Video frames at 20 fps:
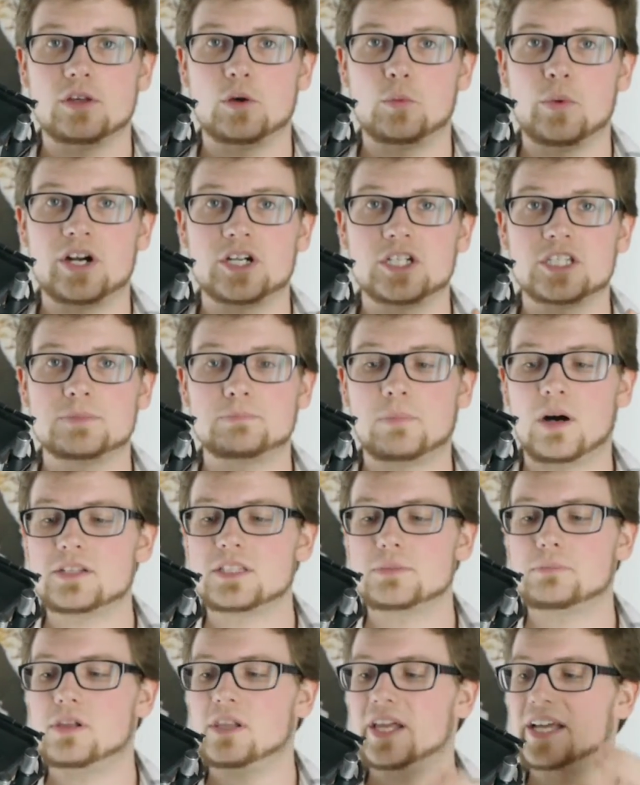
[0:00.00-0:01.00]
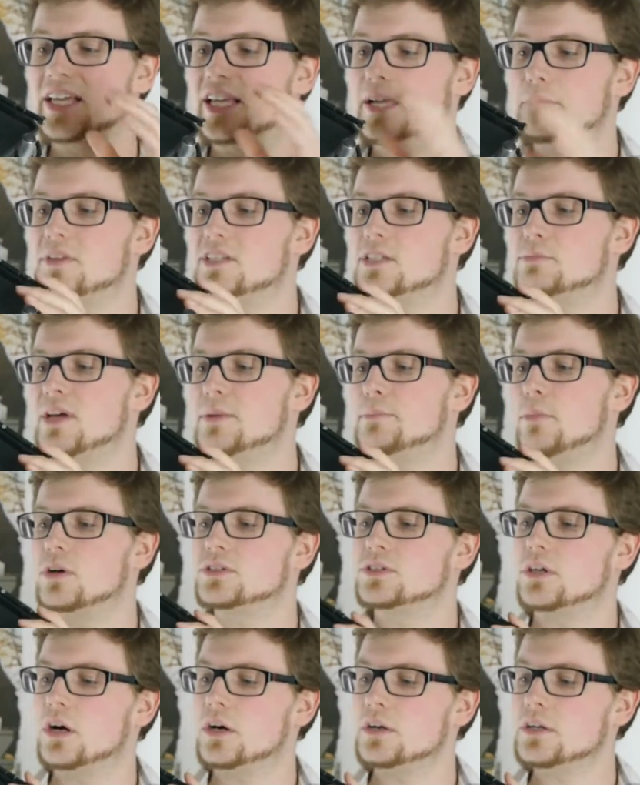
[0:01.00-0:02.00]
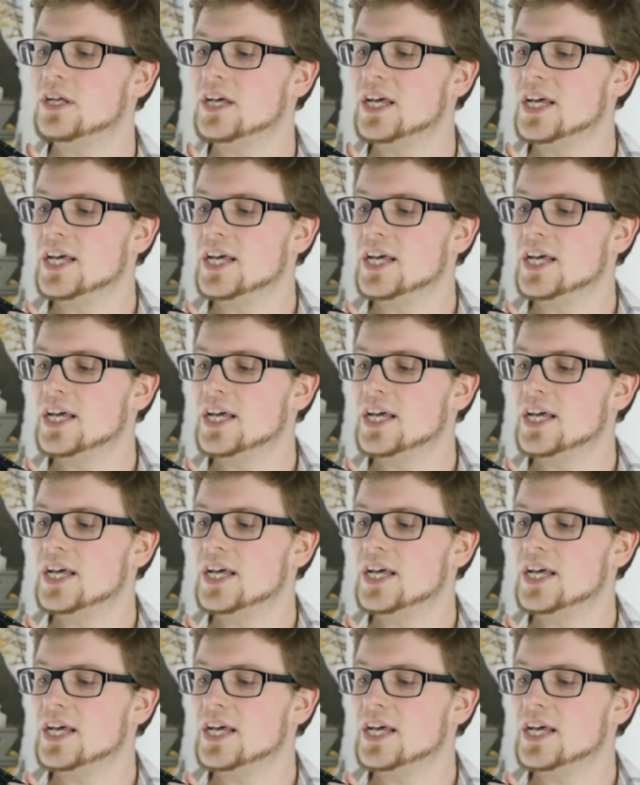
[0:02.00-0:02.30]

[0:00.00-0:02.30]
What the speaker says: where it's possible, I keep this Mattebox on